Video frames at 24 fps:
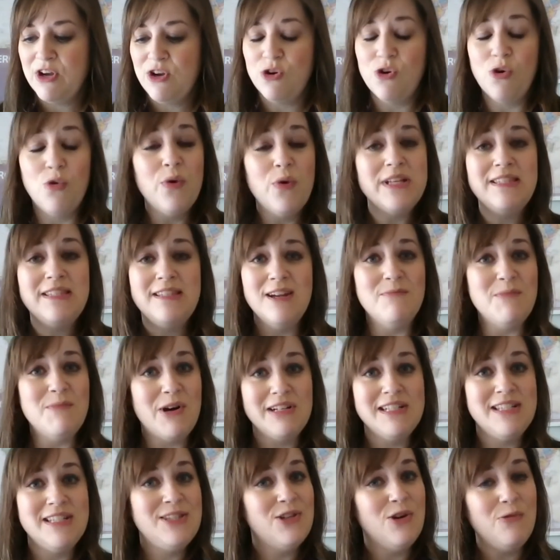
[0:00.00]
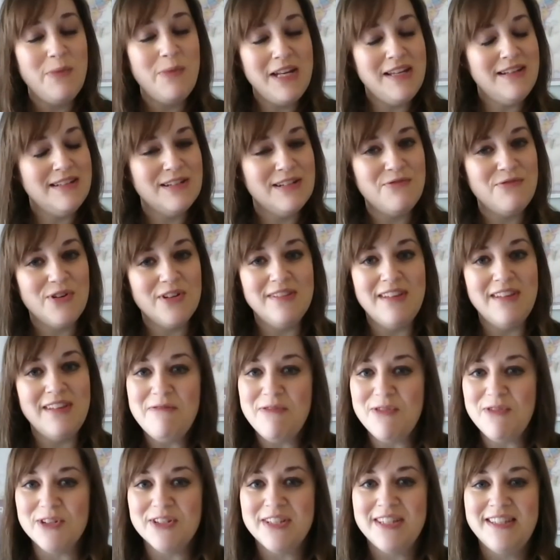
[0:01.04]
your wisdom on so many different
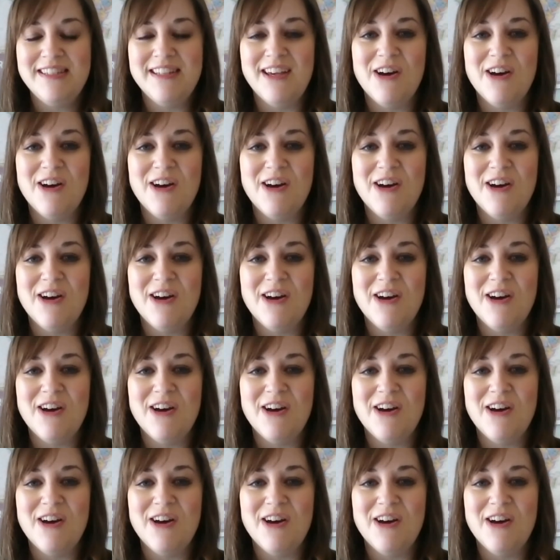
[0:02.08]
levels.